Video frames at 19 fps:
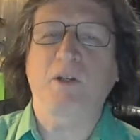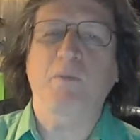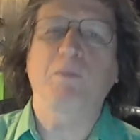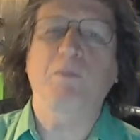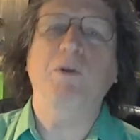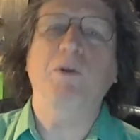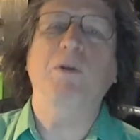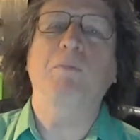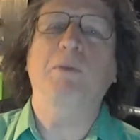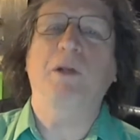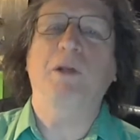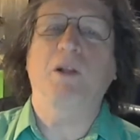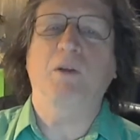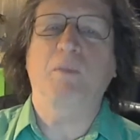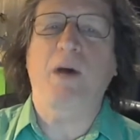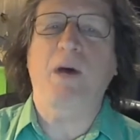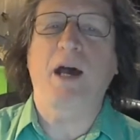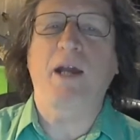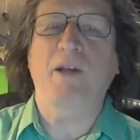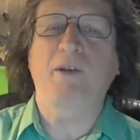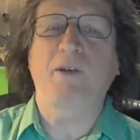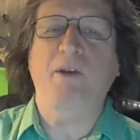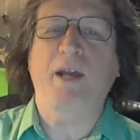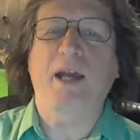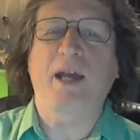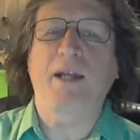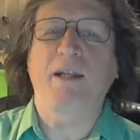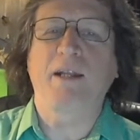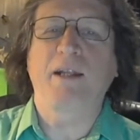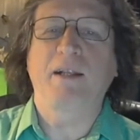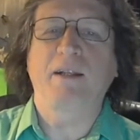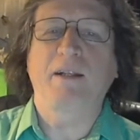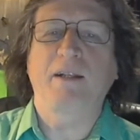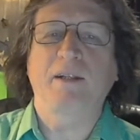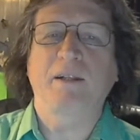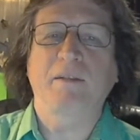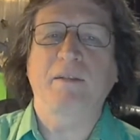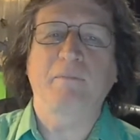or put a pillow behind your head,
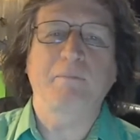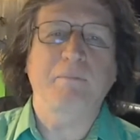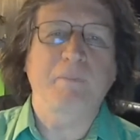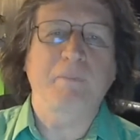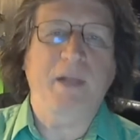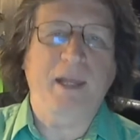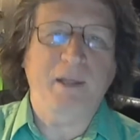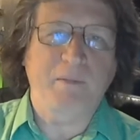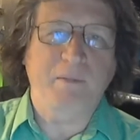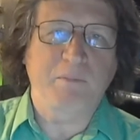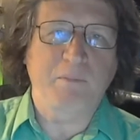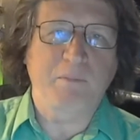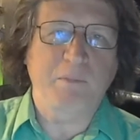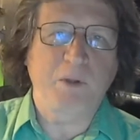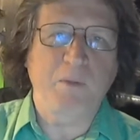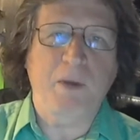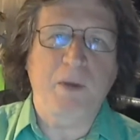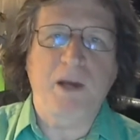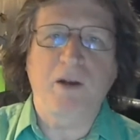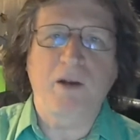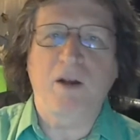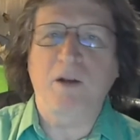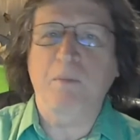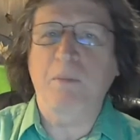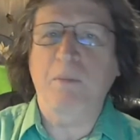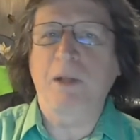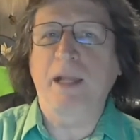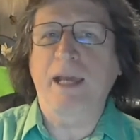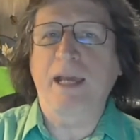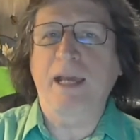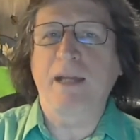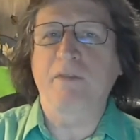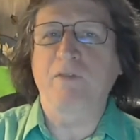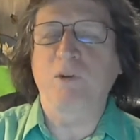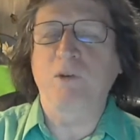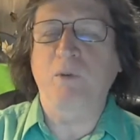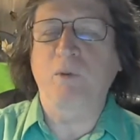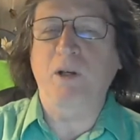like you might on a plane
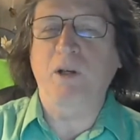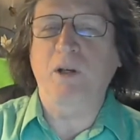if you were